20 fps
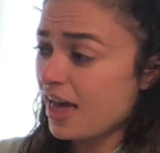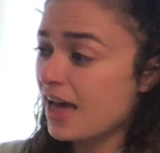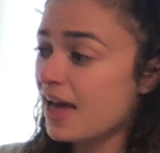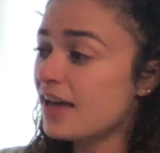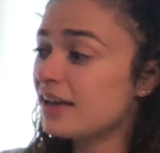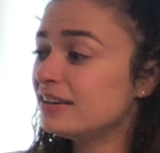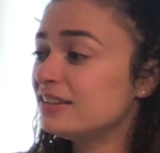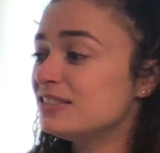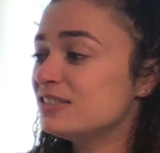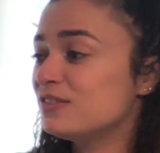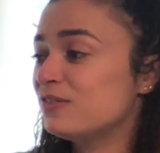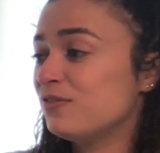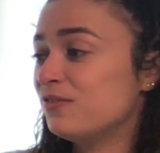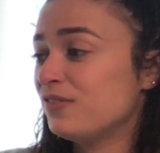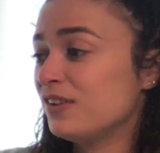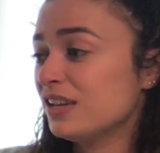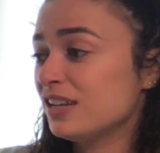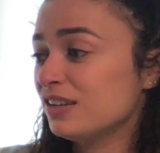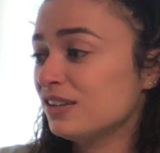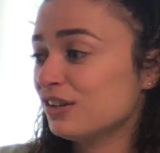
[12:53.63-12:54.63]
and his
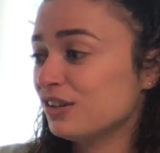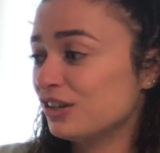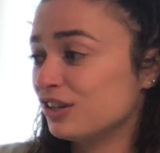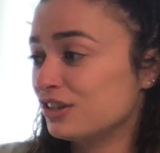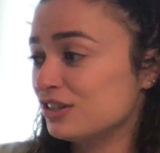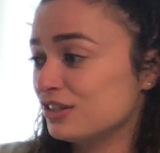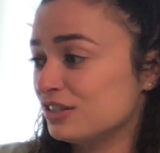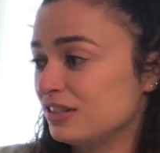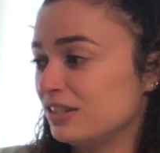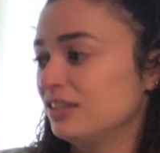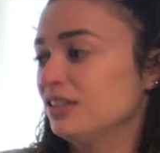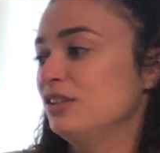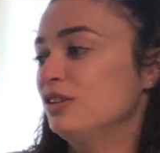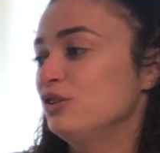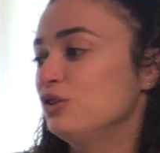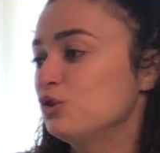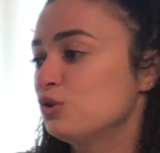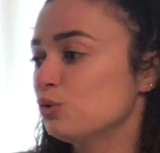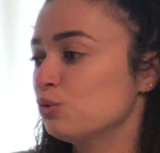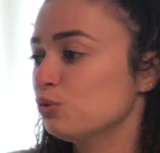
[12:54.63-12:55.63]
fingers
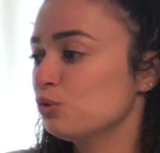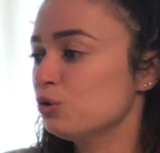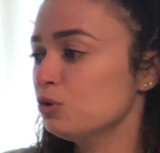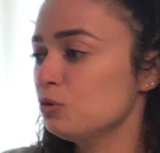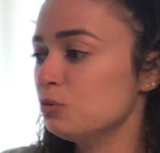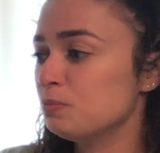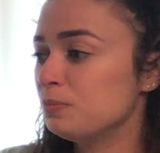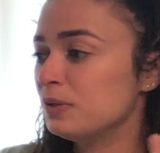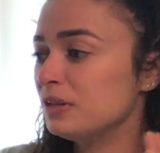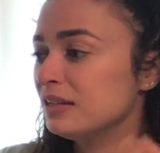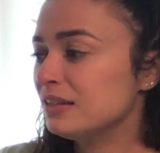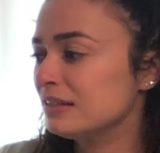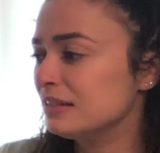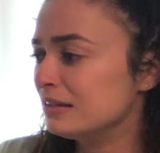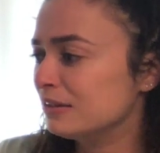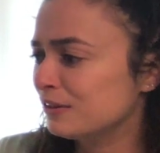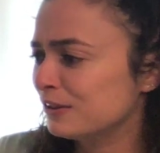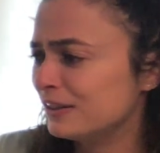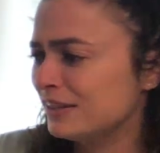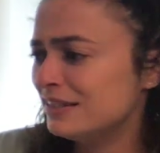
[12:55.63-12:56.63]
drooping
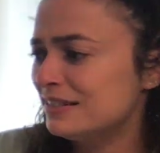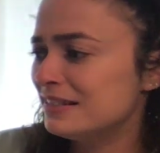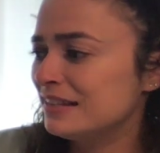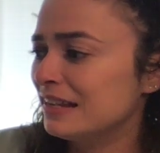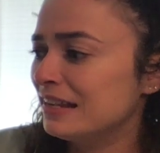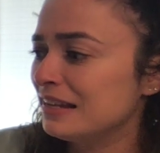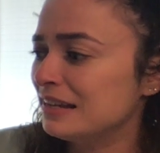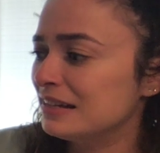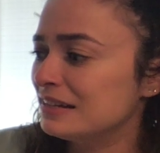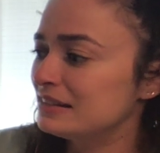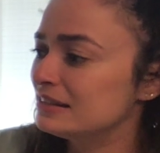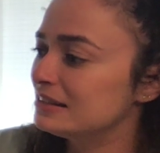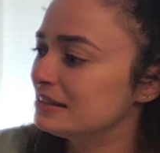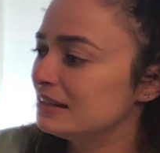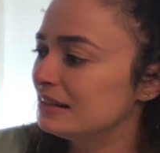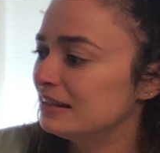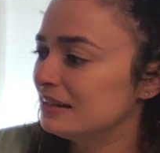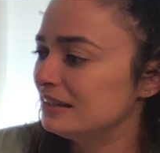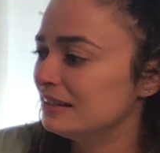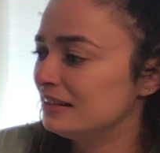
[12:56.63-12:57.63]
on his hands,
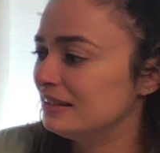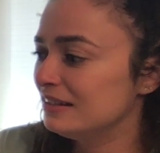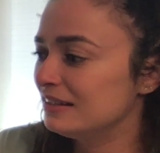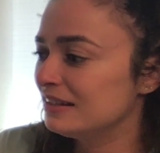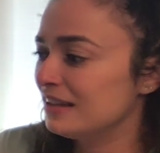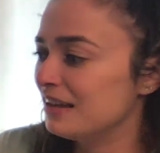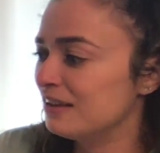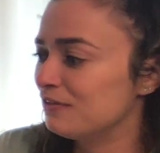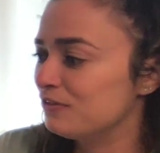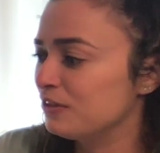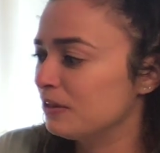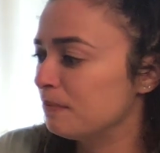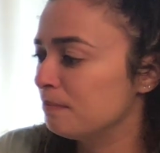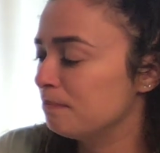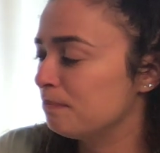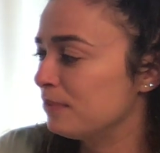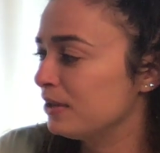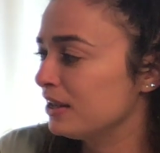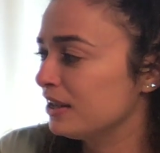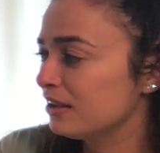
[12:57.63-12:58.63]
he gave the
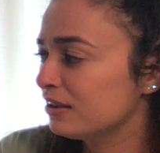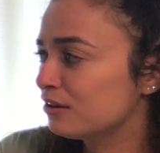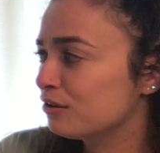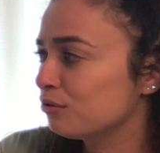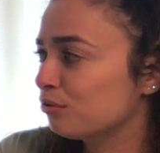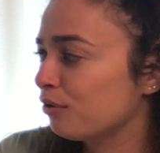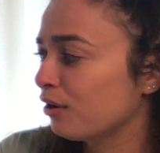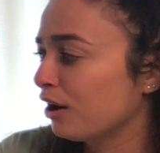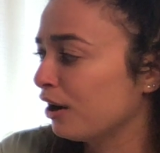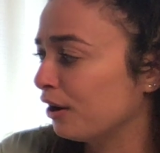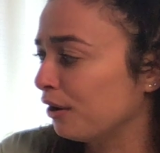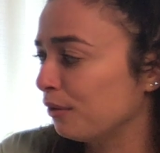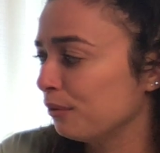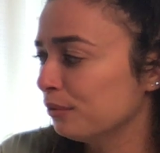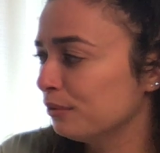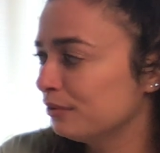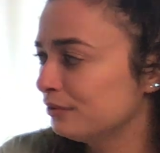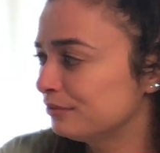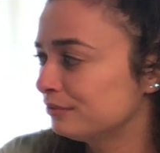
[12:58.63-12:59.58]
big crow.